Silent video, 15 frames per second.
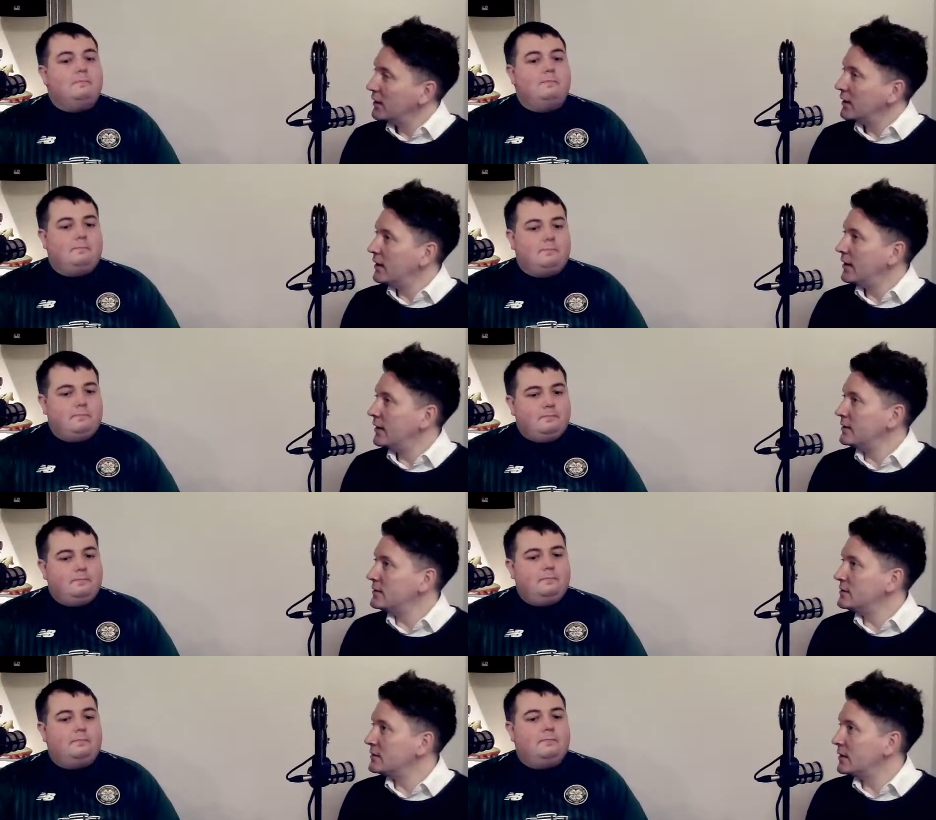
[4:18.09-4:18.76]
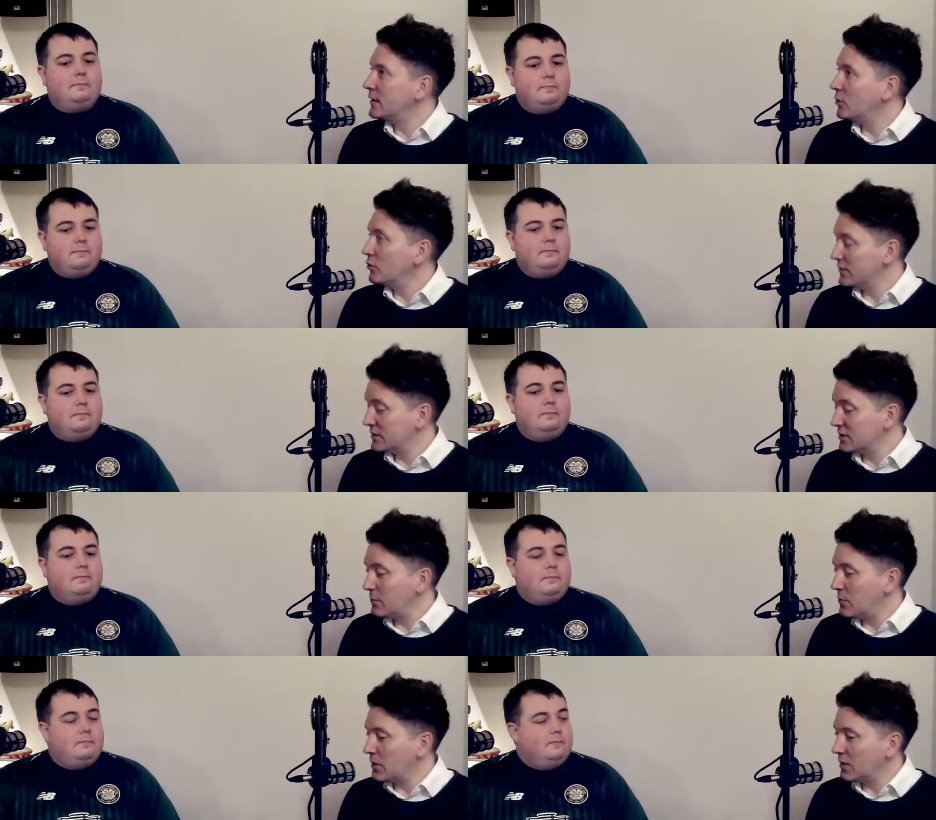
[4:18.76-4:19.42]
Speaker 1: And uh,
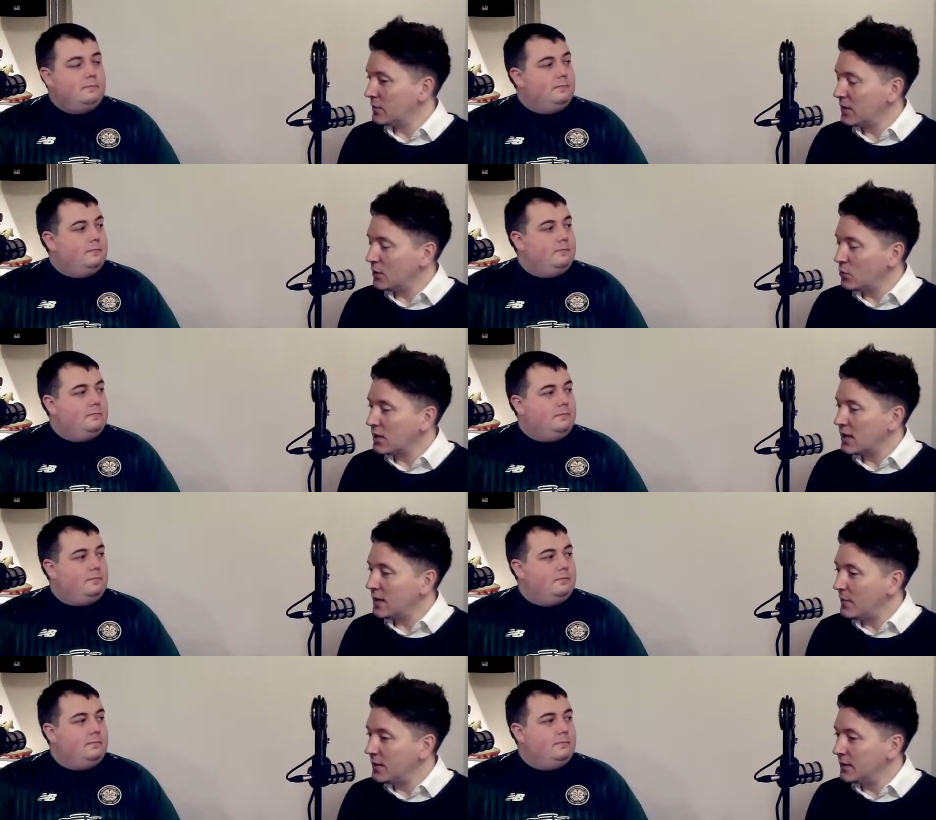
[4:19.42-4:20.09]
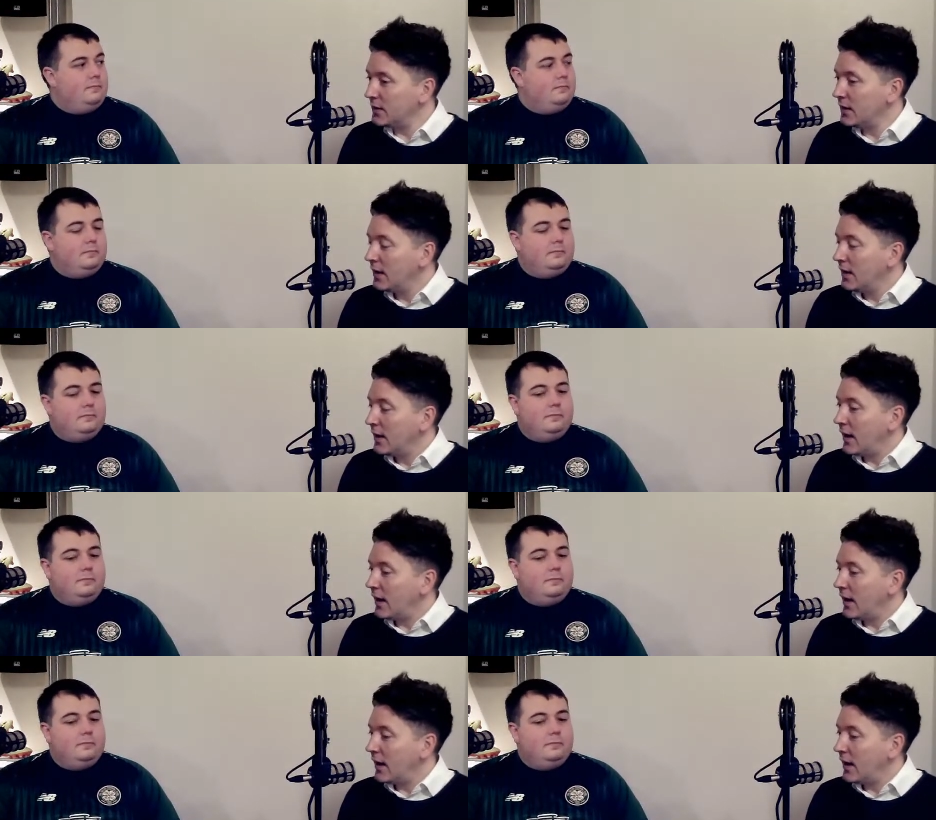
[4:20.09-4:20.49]
obviously, Billy McNeill came in.